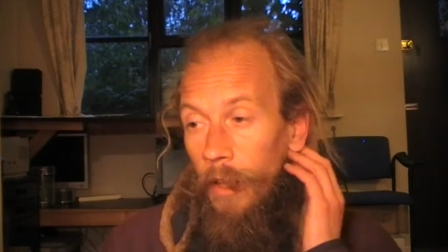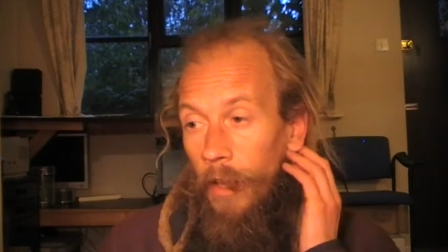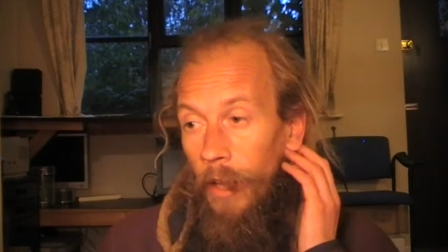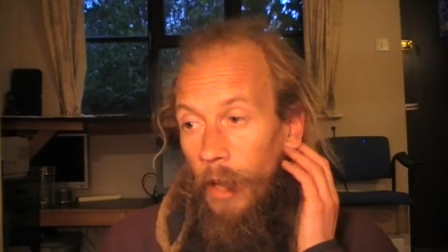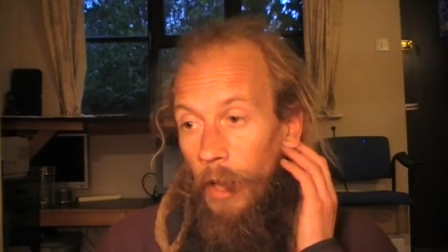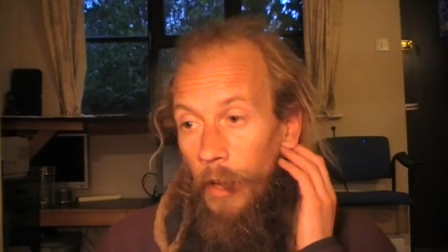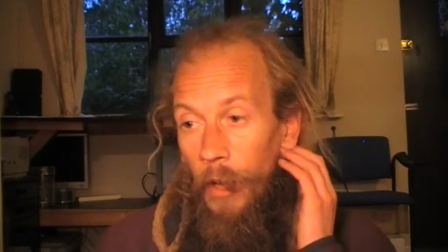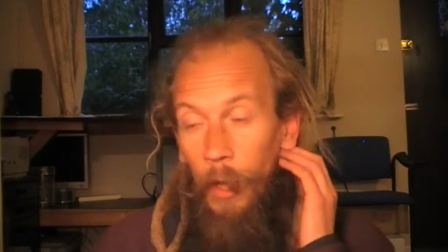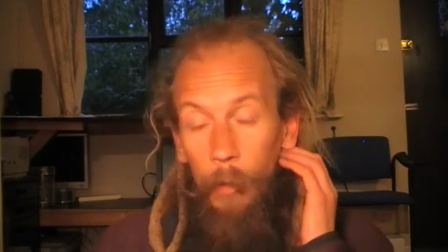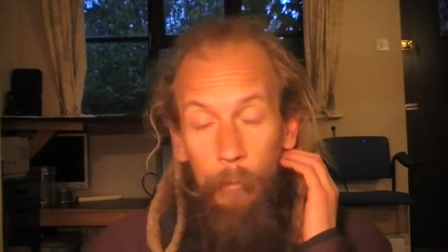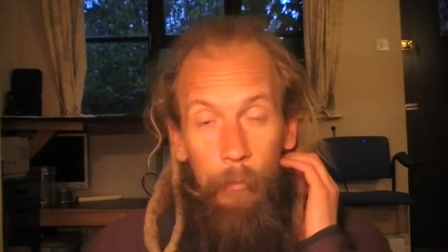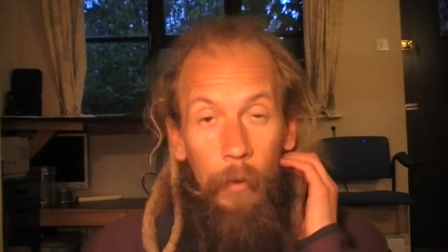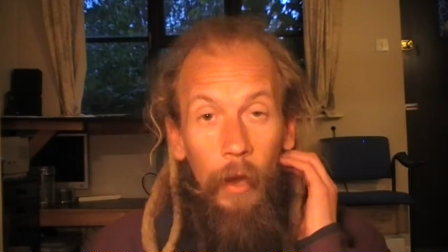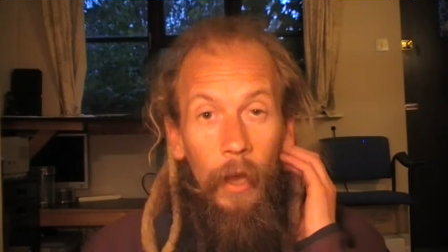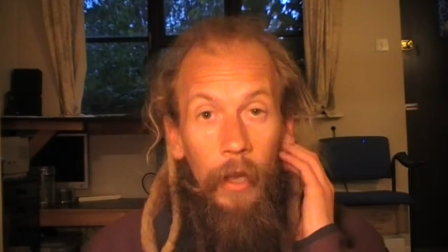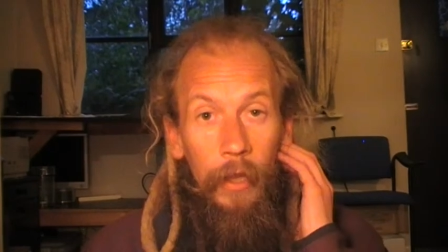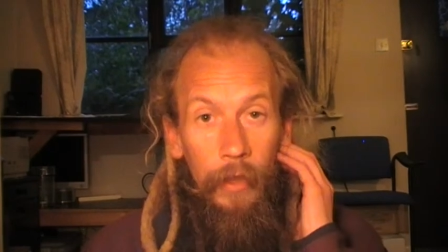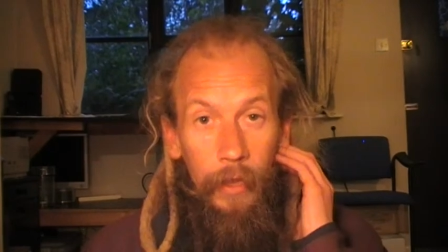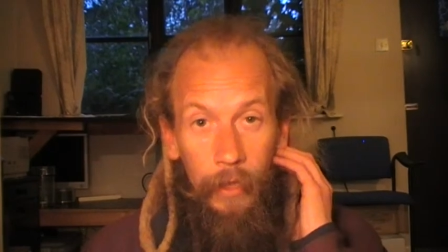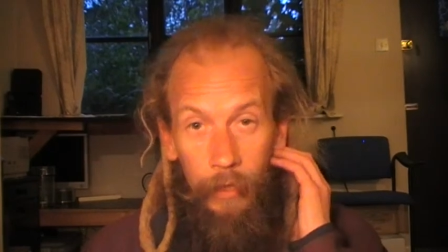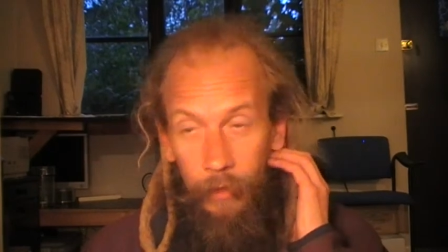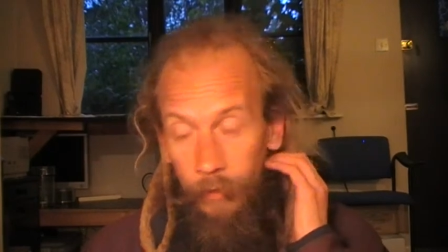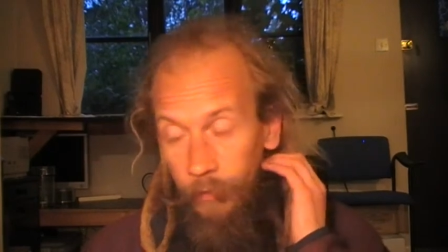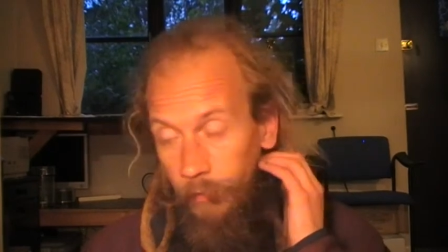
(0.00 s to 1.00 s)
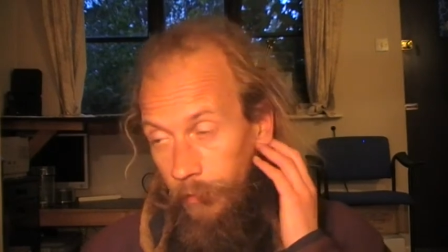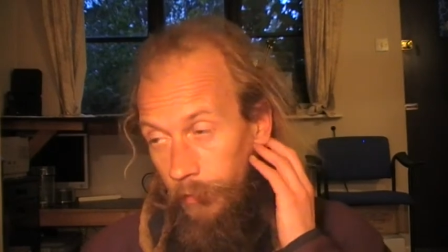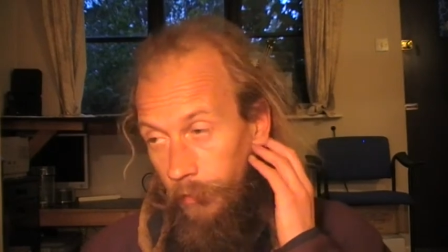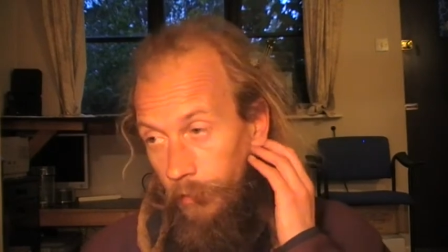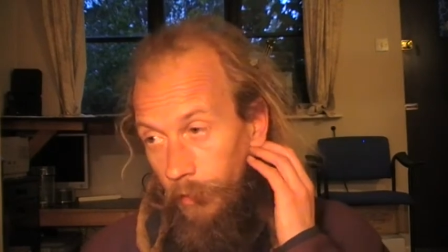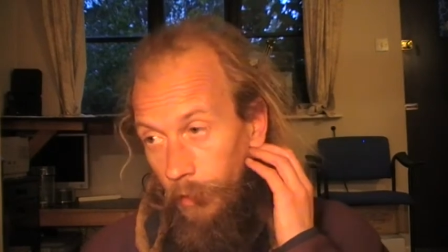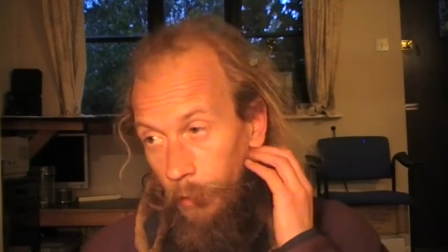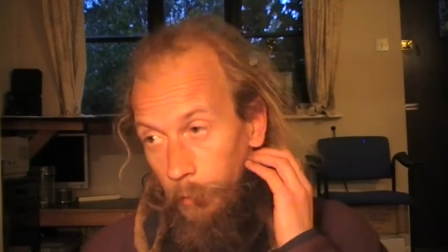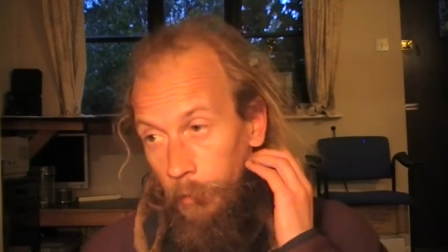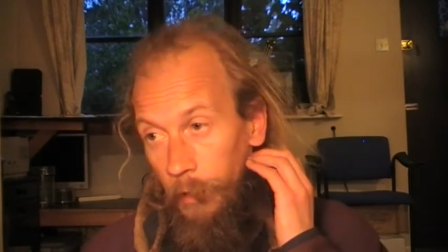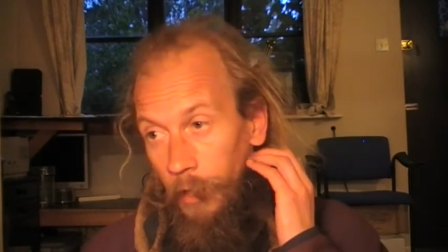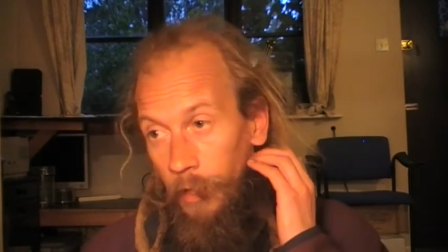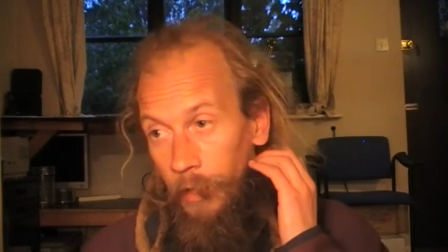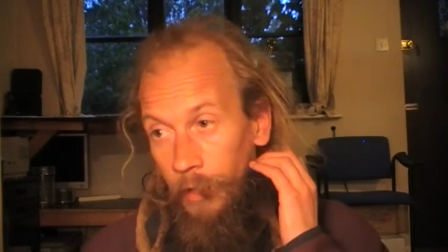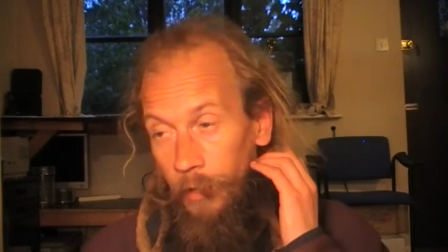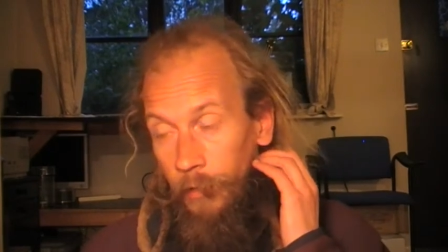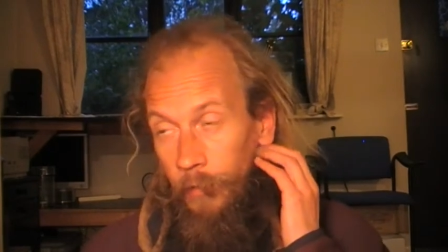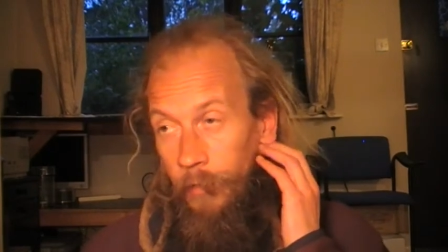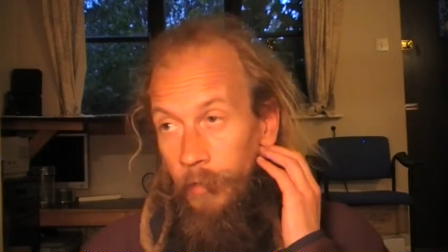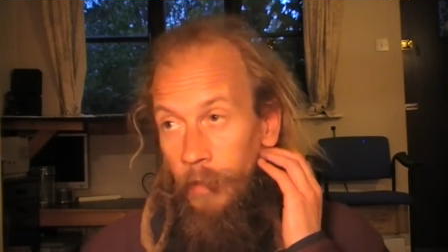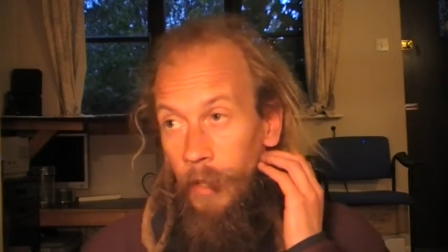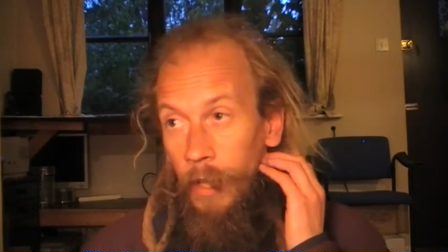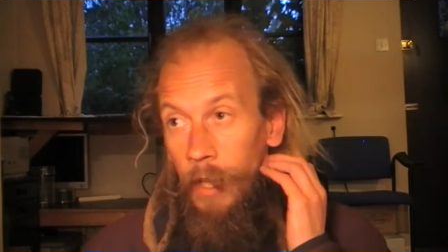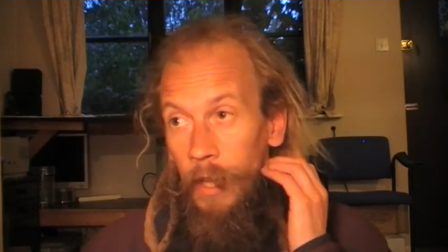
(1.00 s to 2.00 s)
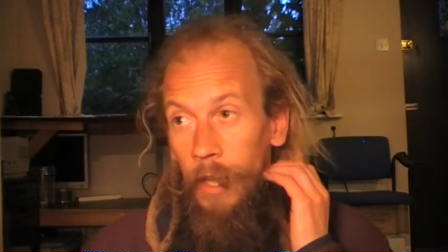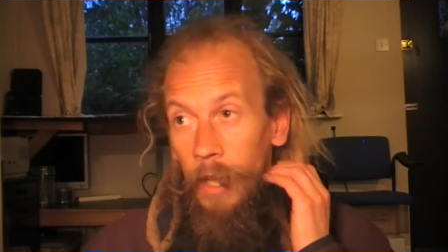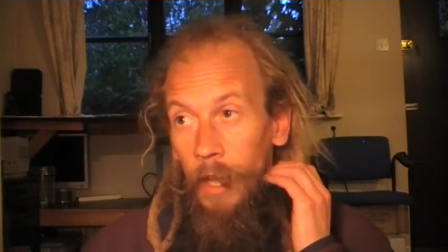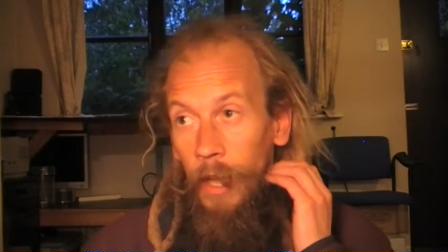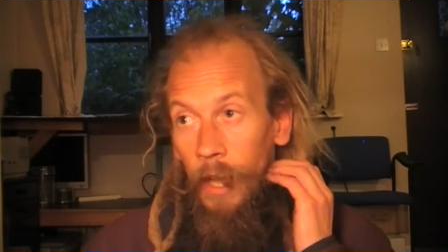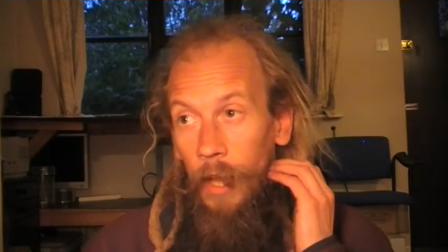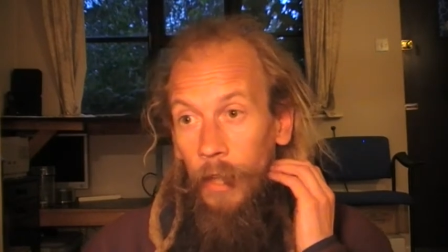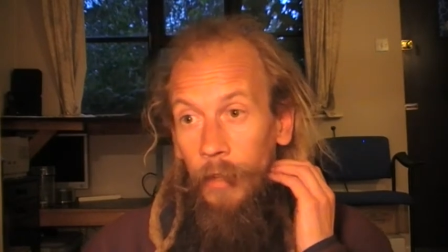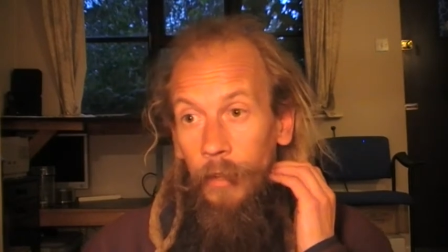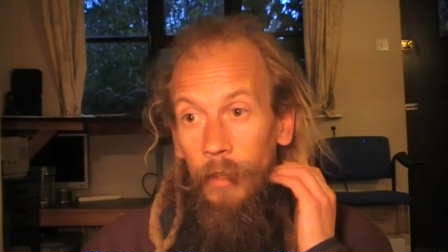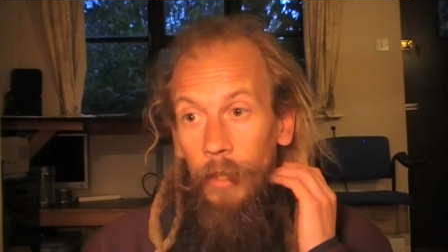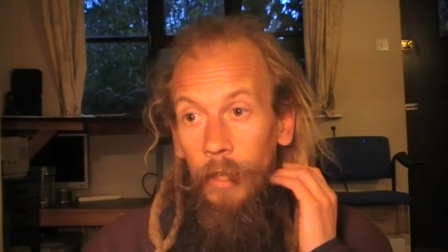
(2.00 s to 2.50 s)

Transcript: And I buy this. And